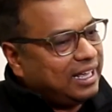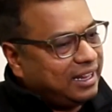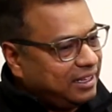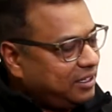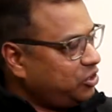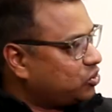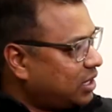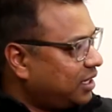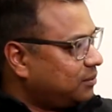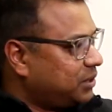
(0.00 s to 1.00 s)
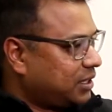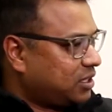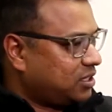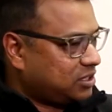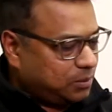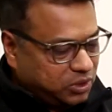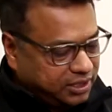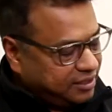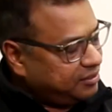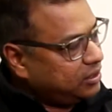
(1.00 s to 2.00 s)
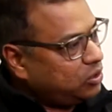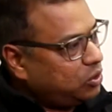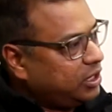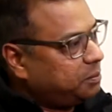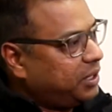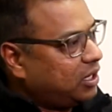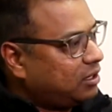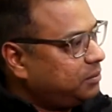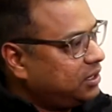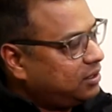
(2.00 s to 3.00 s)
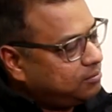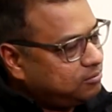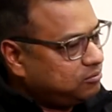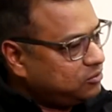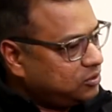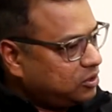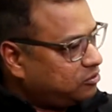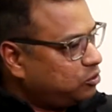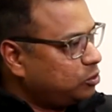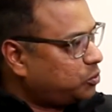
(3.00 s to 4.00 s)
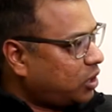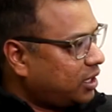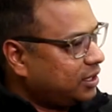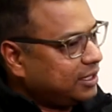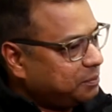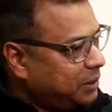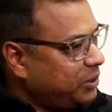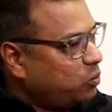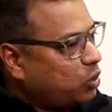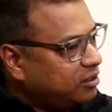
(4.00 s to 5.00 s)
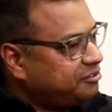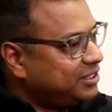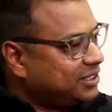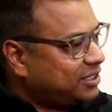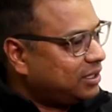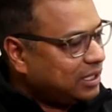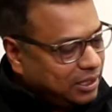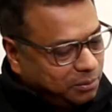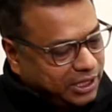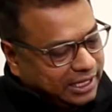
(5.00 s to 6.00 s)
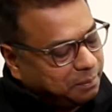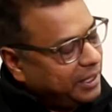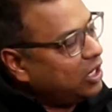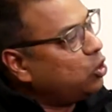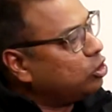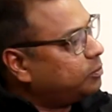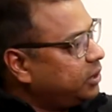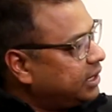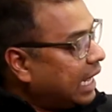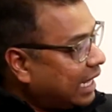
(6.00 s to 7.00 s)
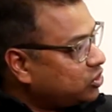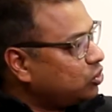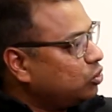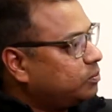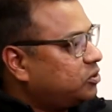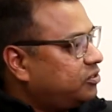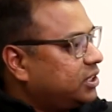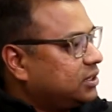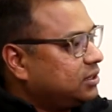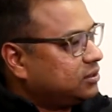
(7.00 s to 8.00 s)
And then you sign up that customer, even though it may not be the you know, full product, it may be one feature, but it may look, it has to look professional.